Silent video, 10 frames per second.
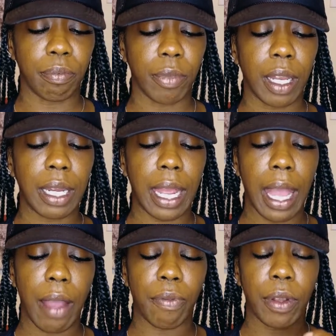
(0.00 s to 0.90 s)
they
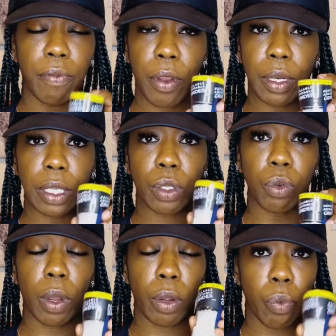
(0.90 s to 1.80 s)
have converted
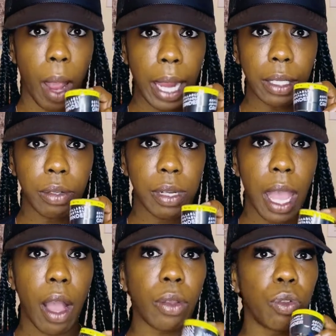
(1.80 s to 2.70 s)
to a grinder
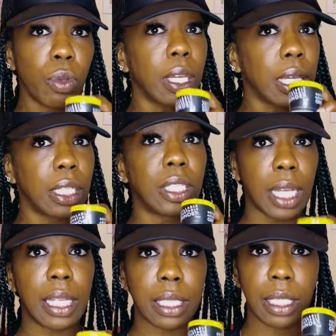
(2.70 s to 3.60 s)
now, you can get
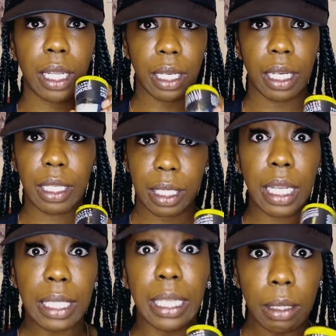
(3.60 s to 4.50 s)
just
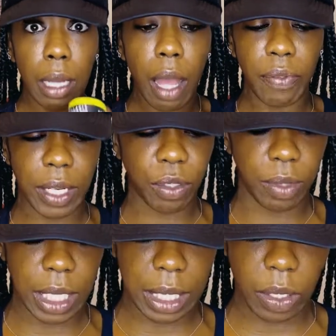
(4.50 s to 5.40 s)
enough that you
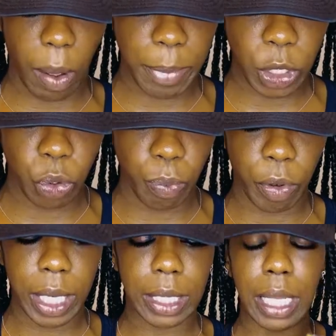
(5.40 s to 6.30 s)
need. So I'm
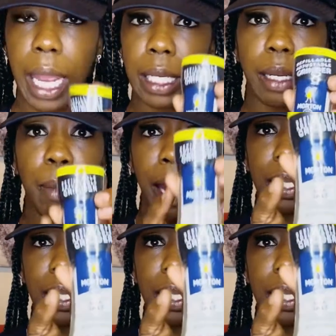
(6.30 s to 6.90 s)
super excited about it.